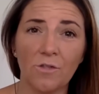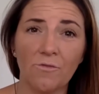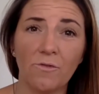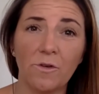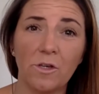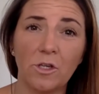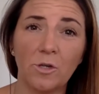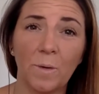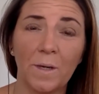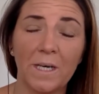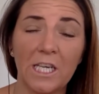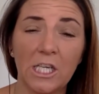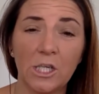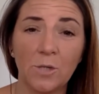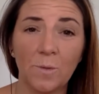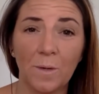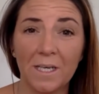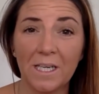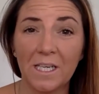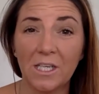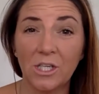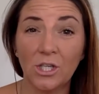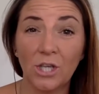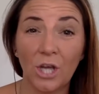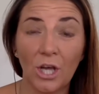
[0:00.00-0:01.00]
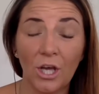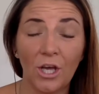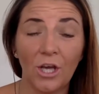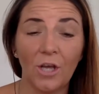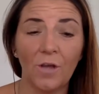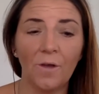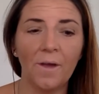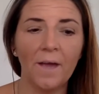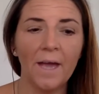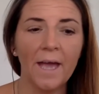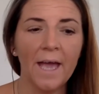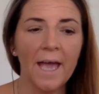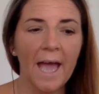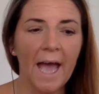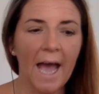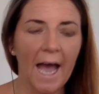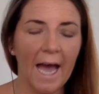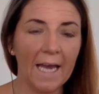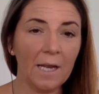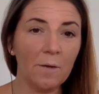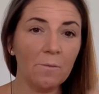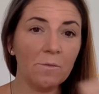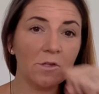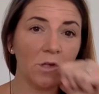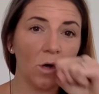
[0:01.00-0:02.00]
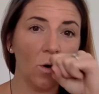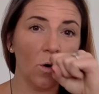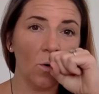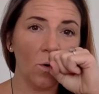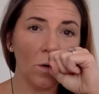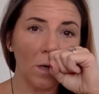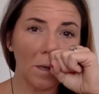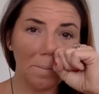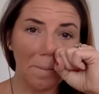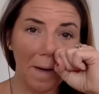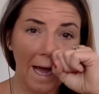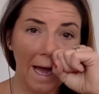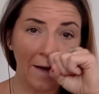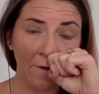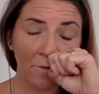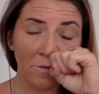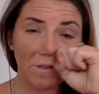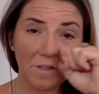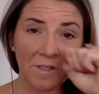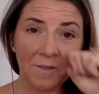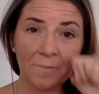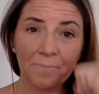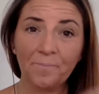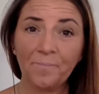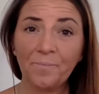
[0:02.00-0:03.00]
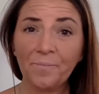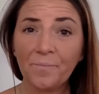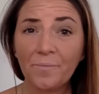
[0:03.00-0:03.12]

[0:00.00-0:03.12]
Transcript: through 2022. And it was all about,